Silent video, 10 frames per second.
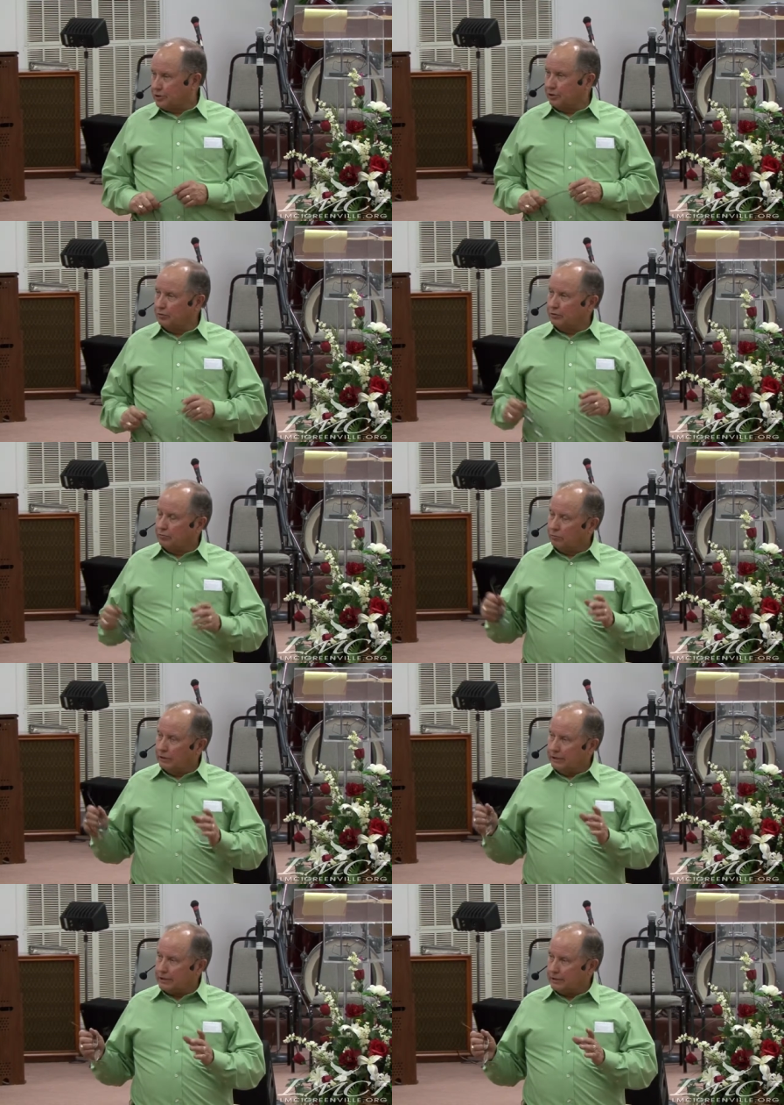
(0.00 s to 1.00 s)
So the
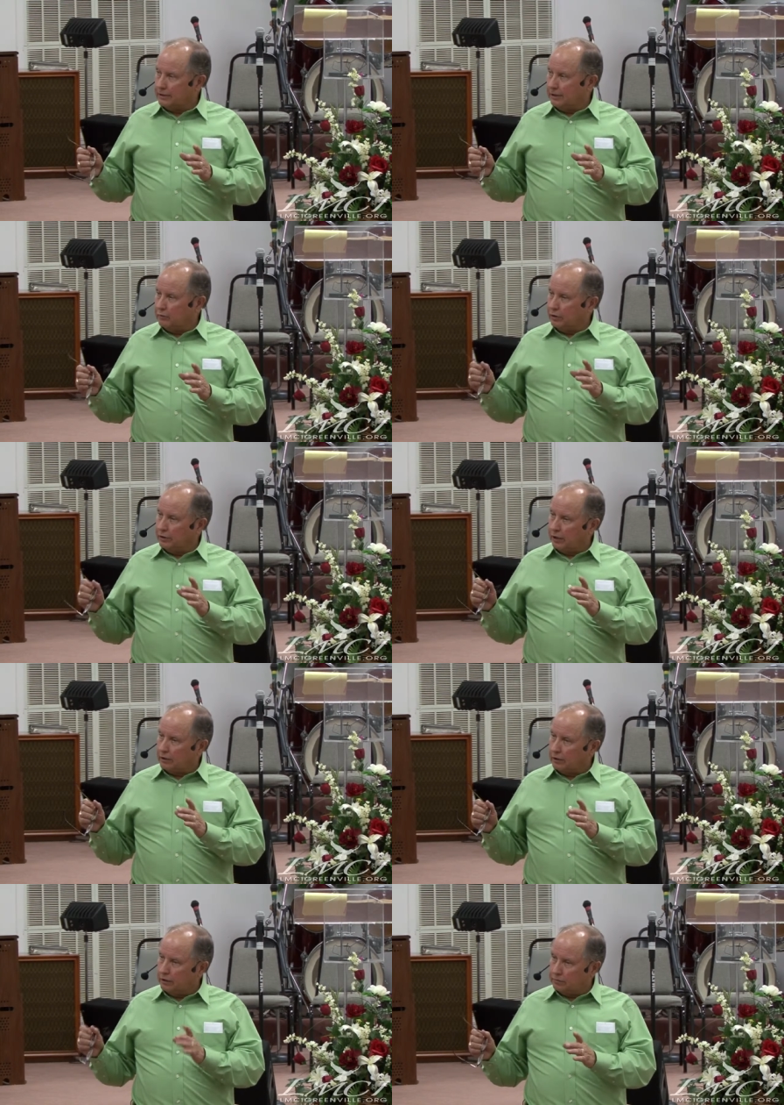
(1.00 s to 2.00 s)
reason that we're
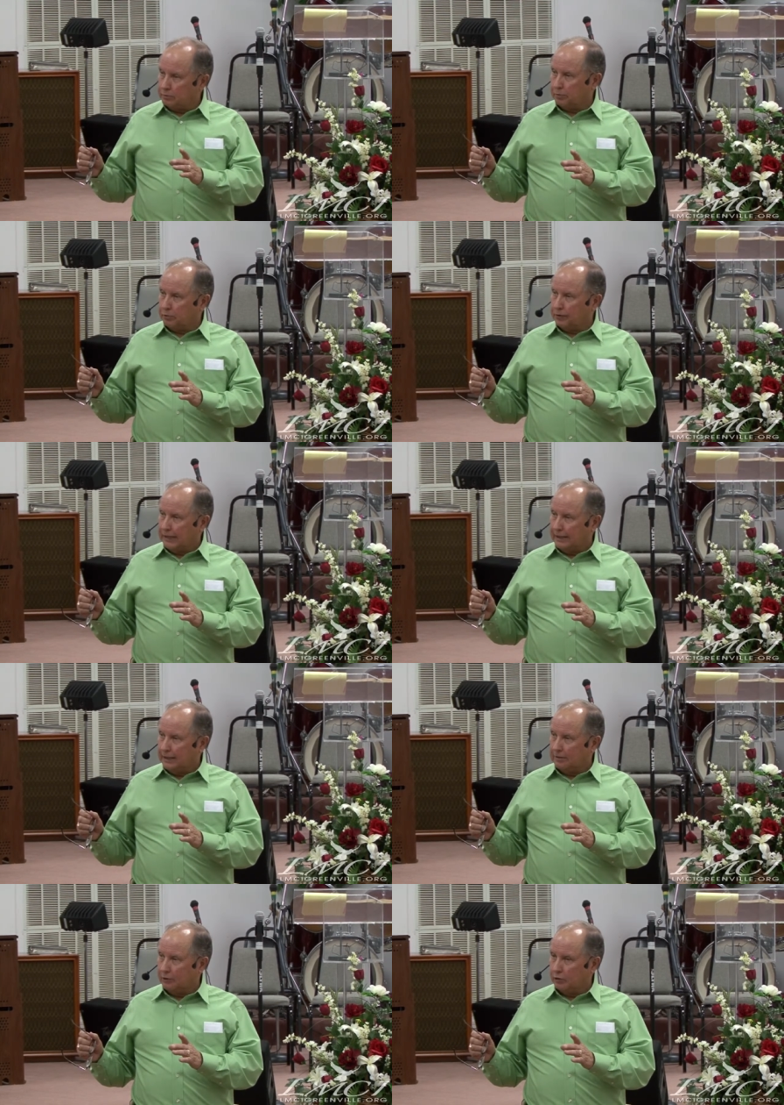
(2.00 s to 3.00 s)
not comfortable with that
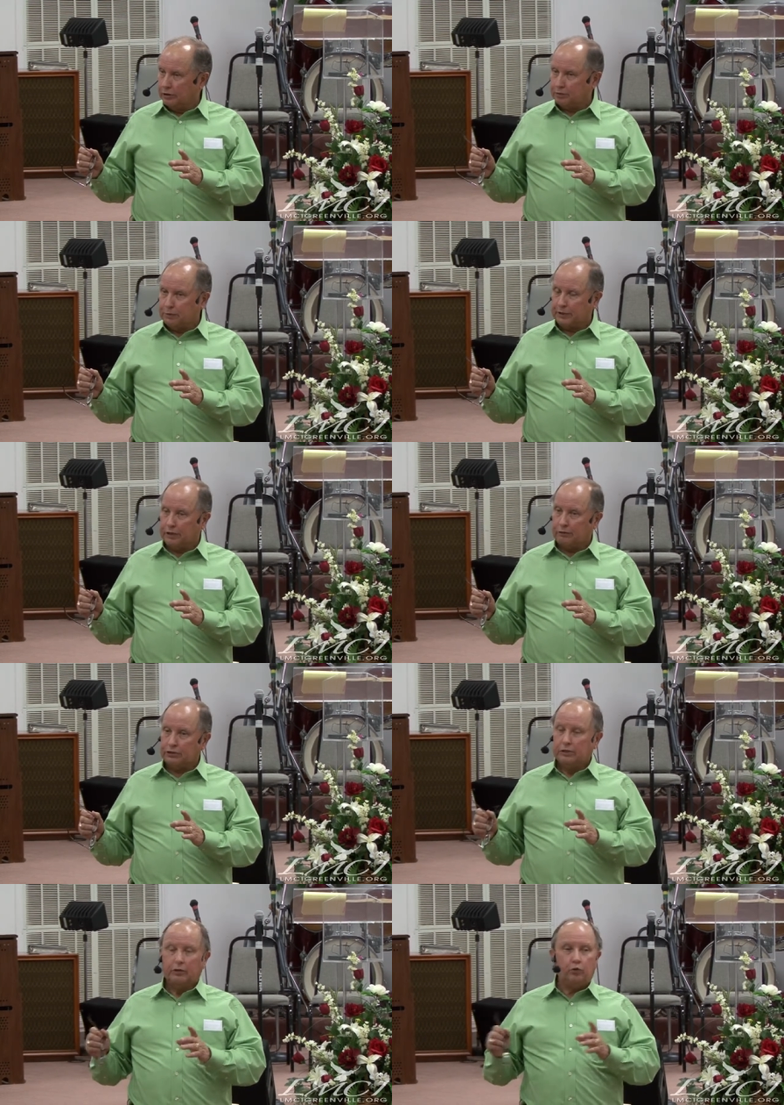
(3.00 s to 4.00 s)
anymore is
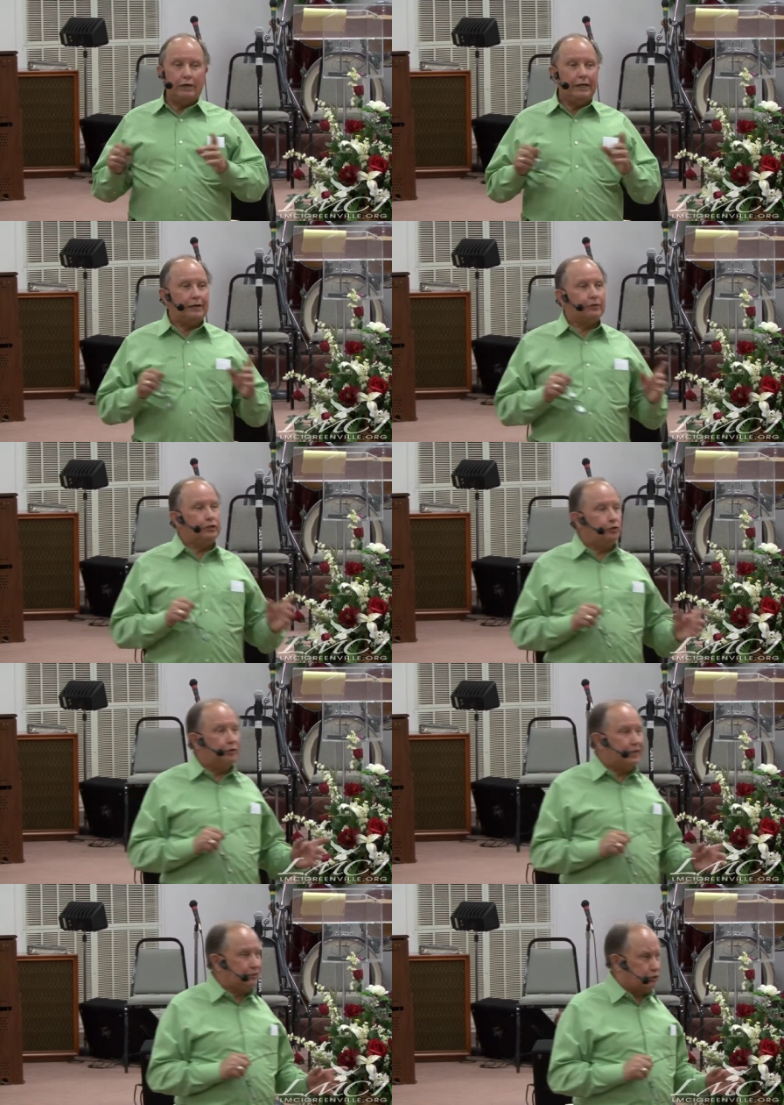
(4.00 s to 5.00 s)
because we have a new
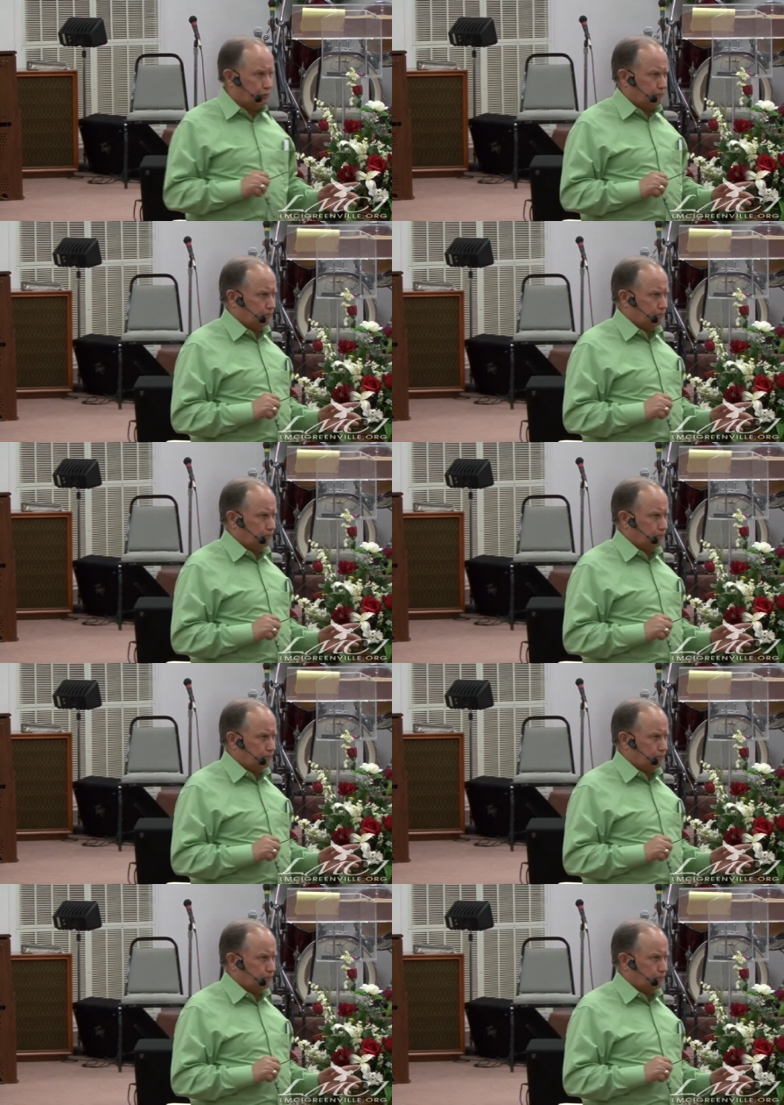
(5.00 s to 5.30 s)
nature.